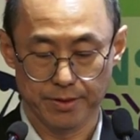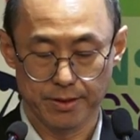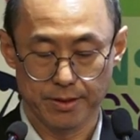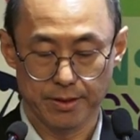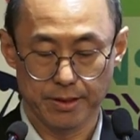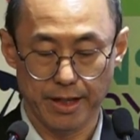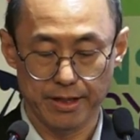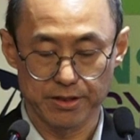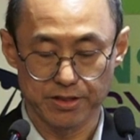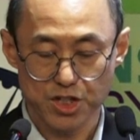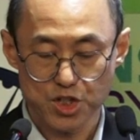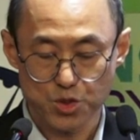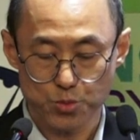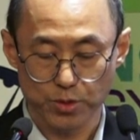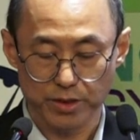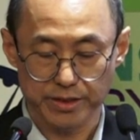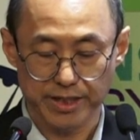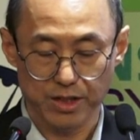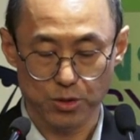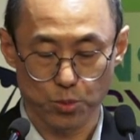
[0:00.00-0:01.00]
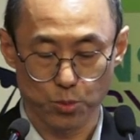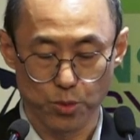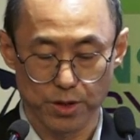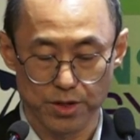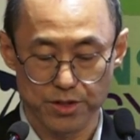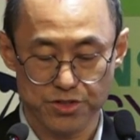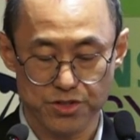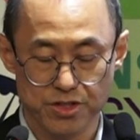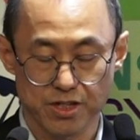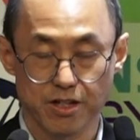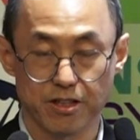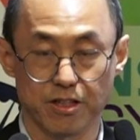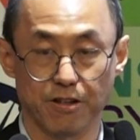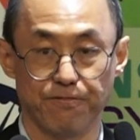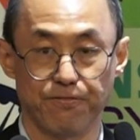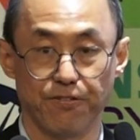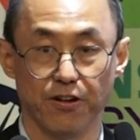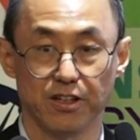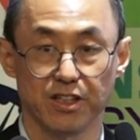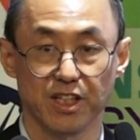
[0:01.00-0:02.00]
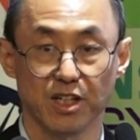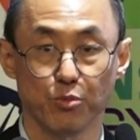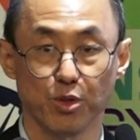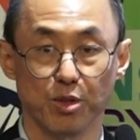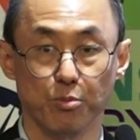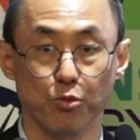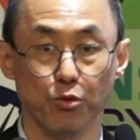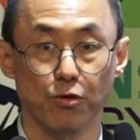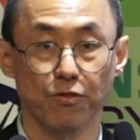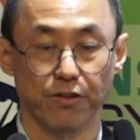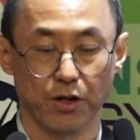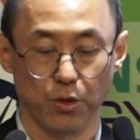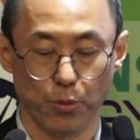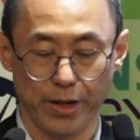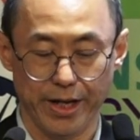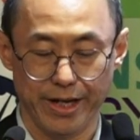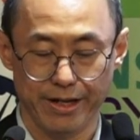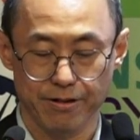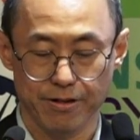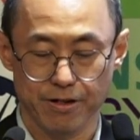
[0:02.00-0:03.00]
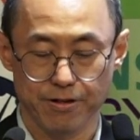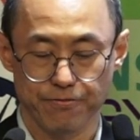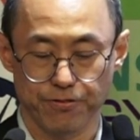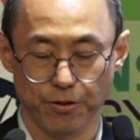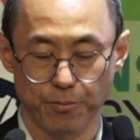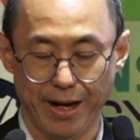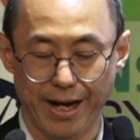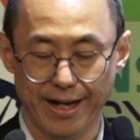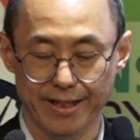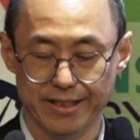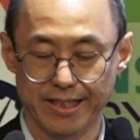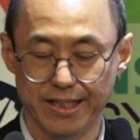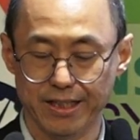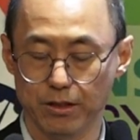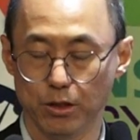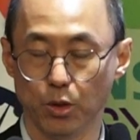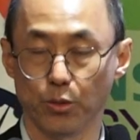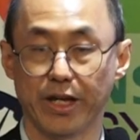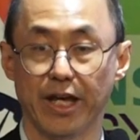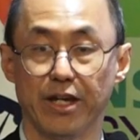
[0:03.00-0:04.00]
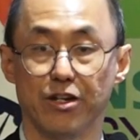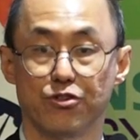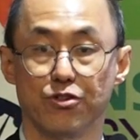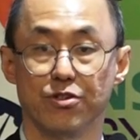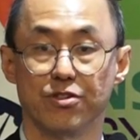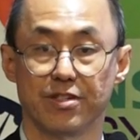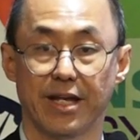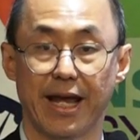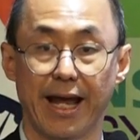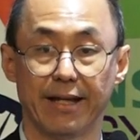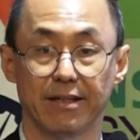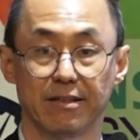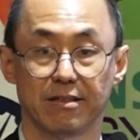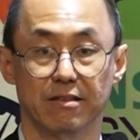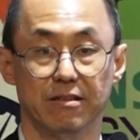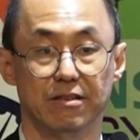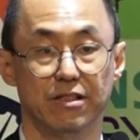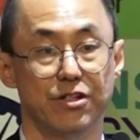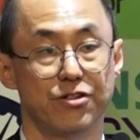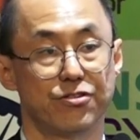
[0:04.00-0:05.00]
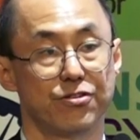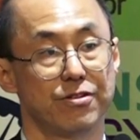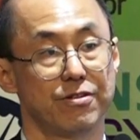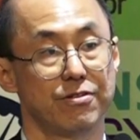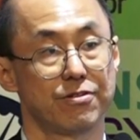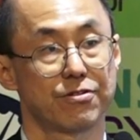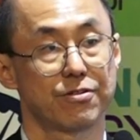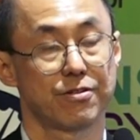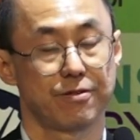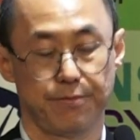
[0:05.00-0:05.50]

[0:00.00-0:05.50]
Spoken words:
And this will get worse the further we move away from ideal locations and conditions.